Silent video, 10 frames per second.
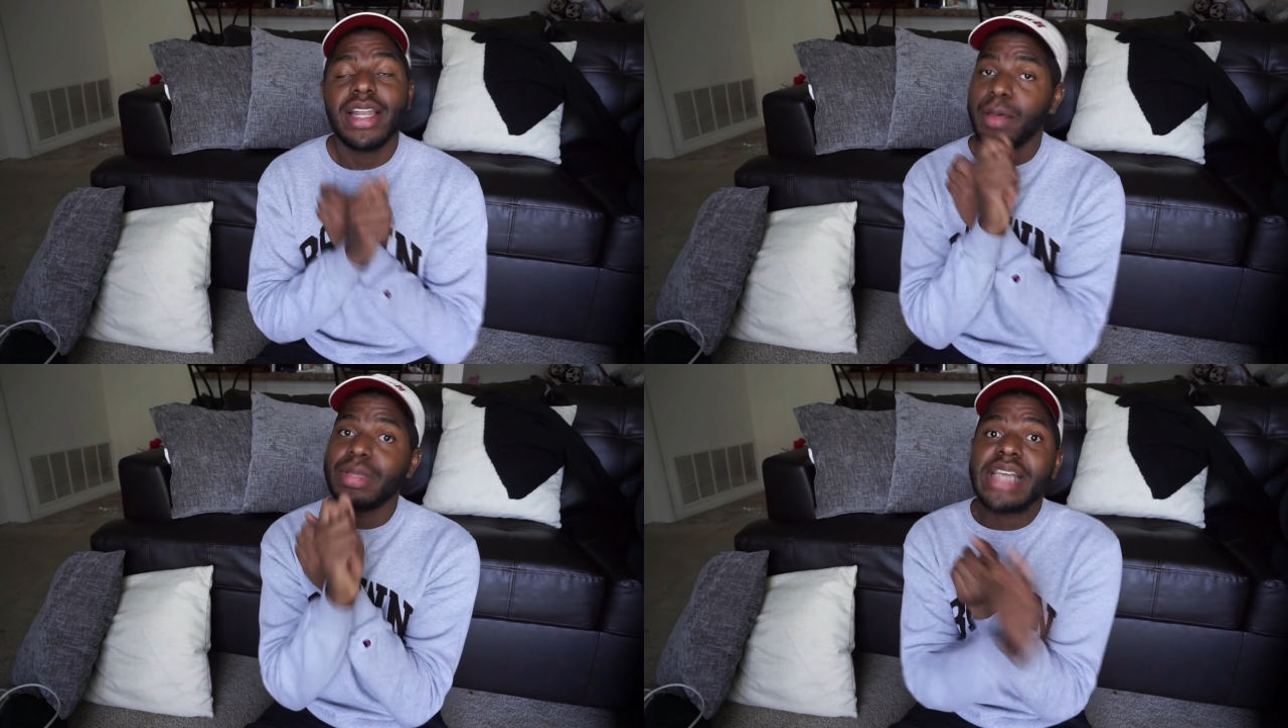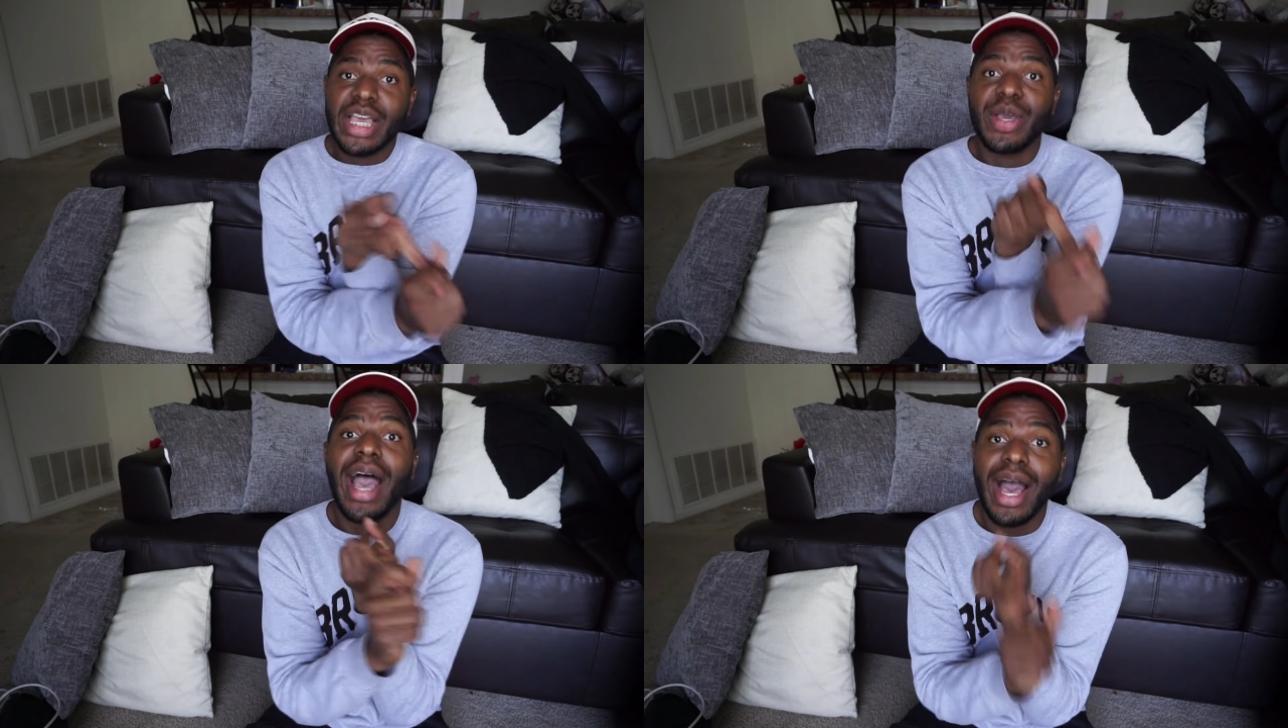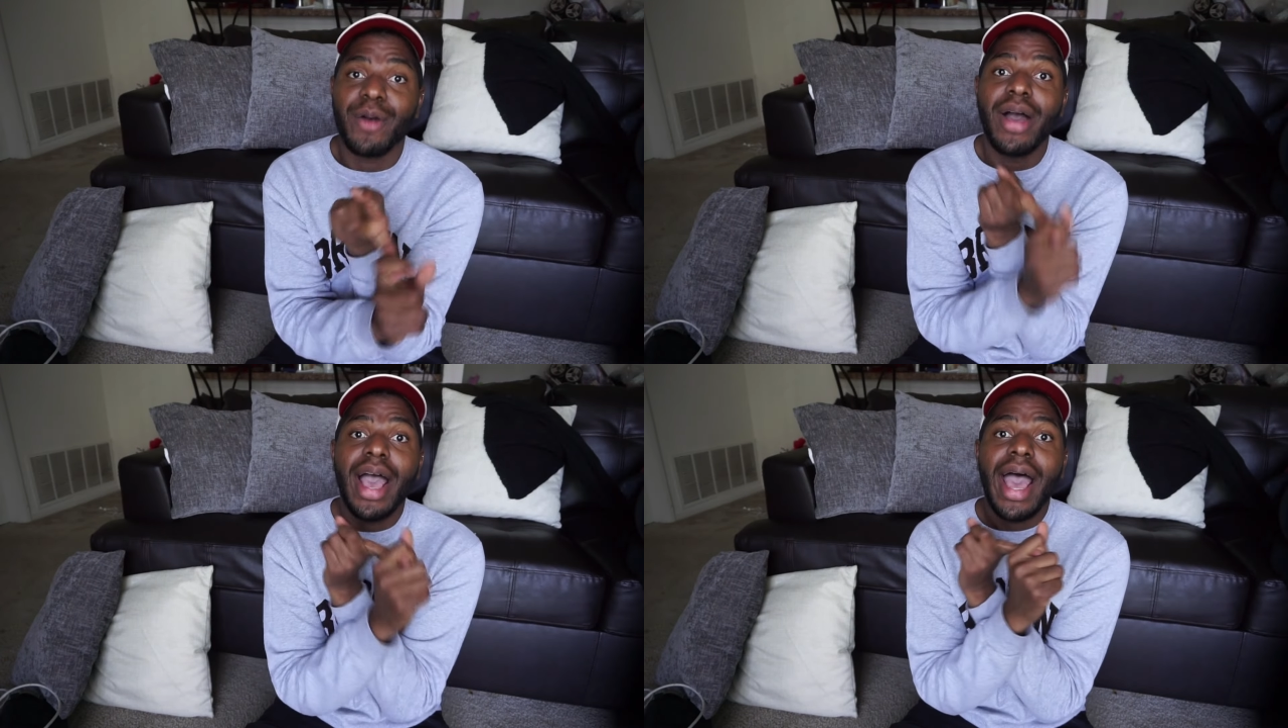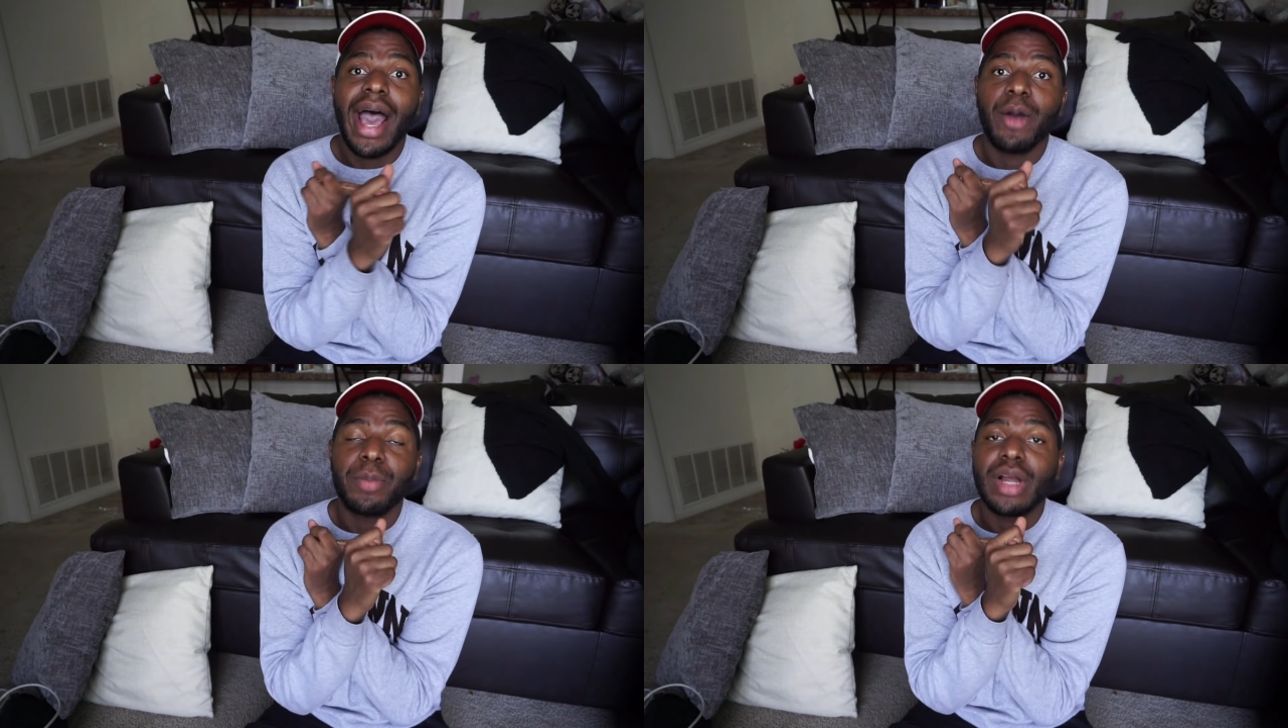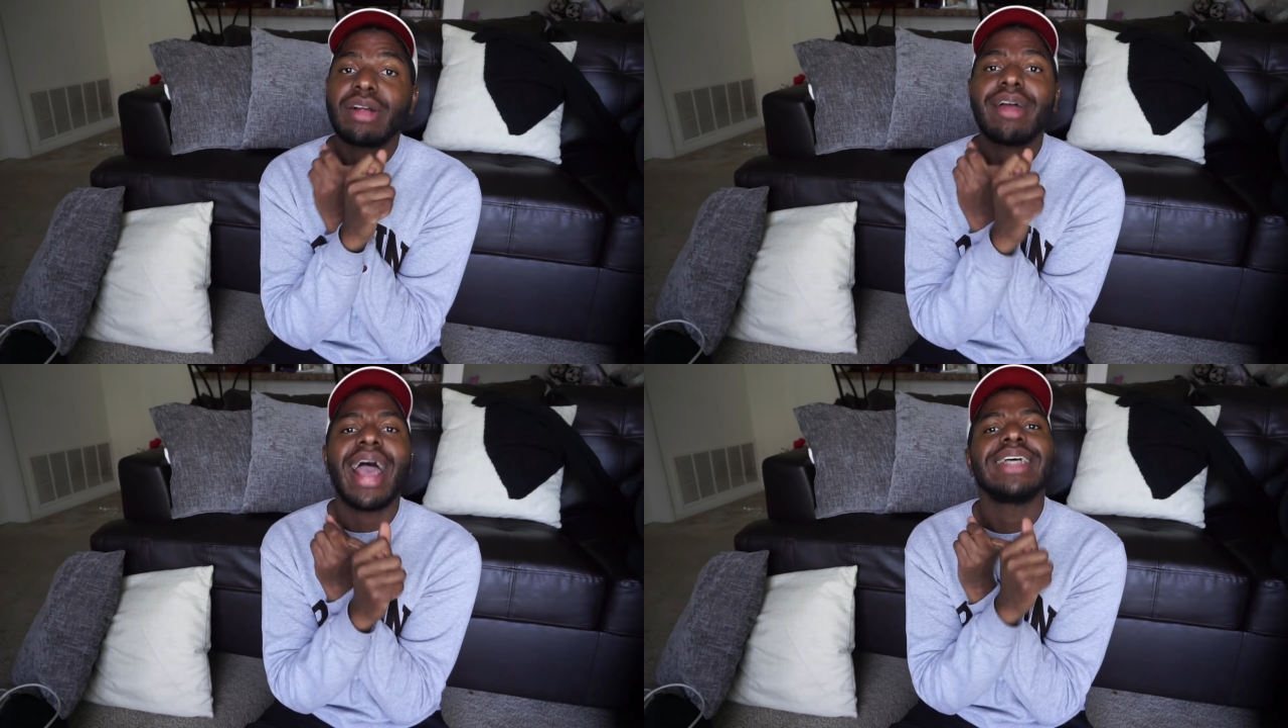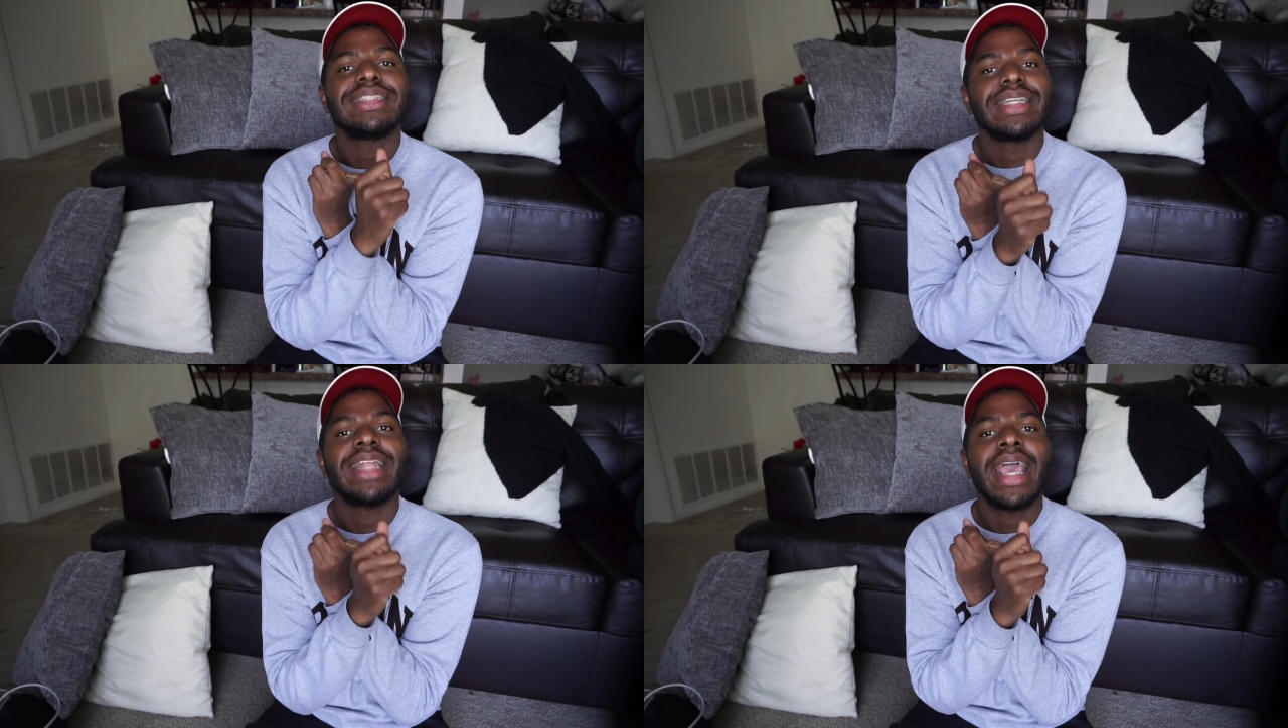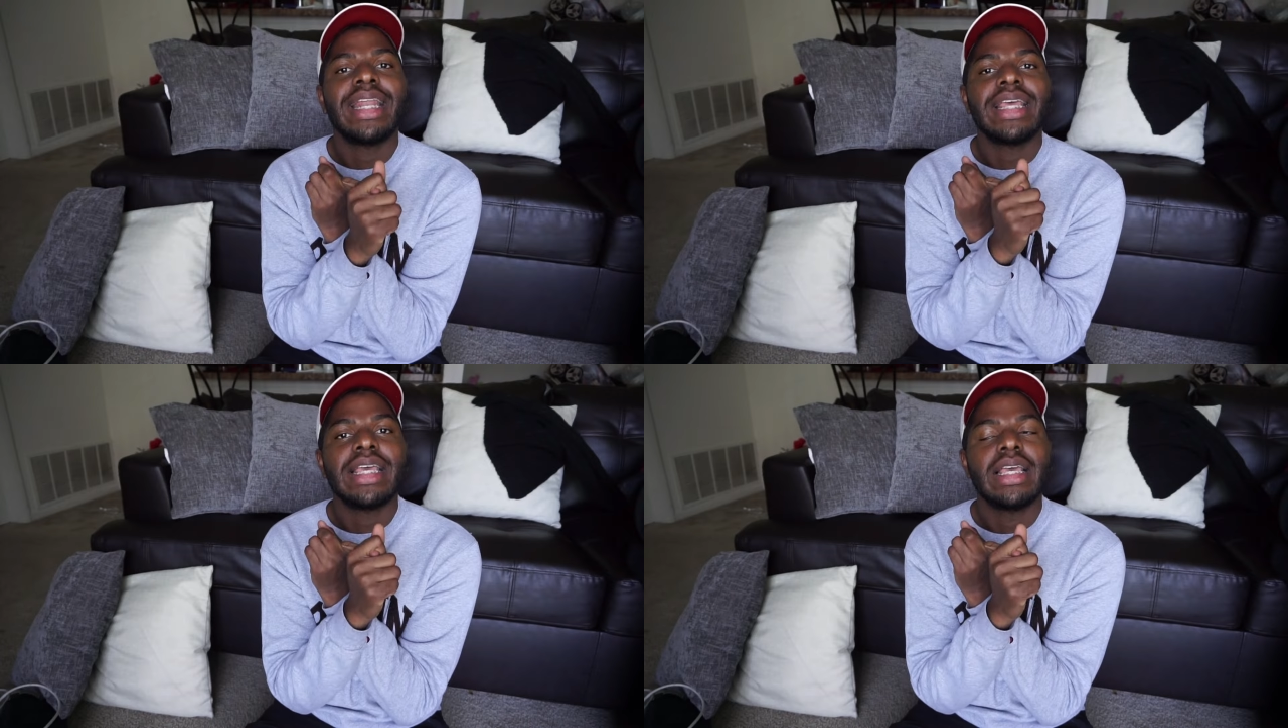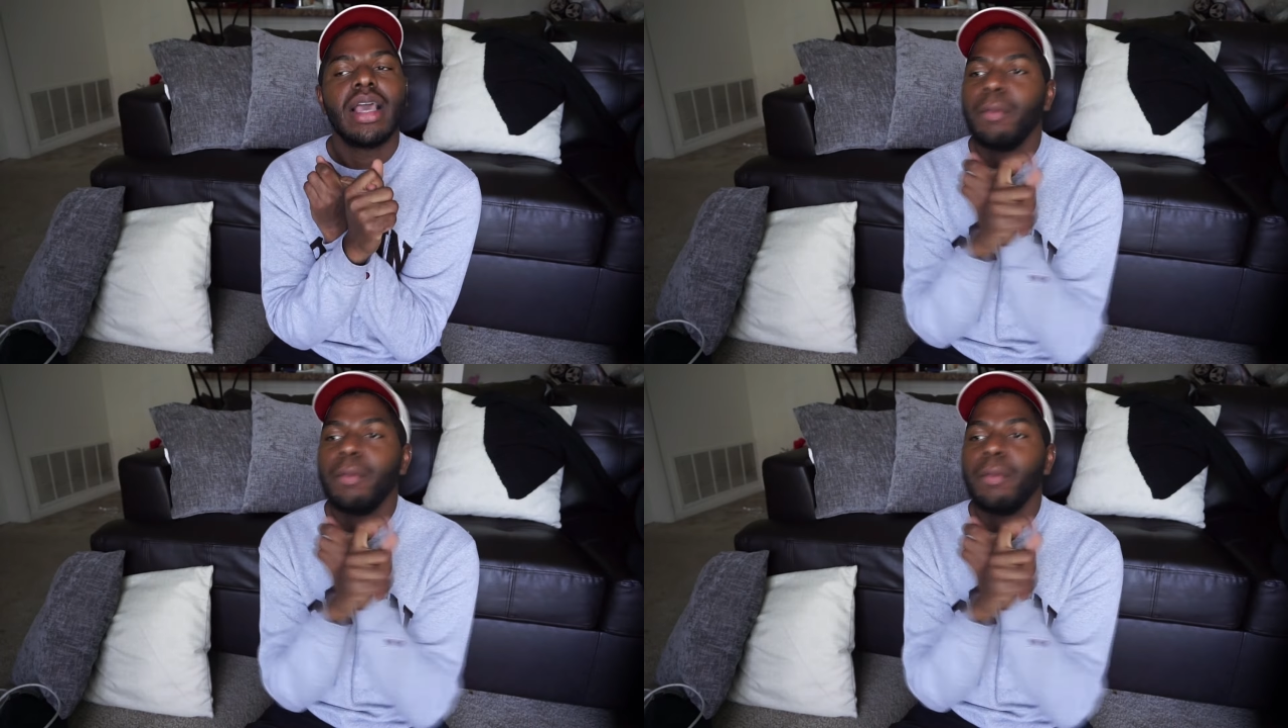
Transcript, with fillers: let me tell you how how procrastinating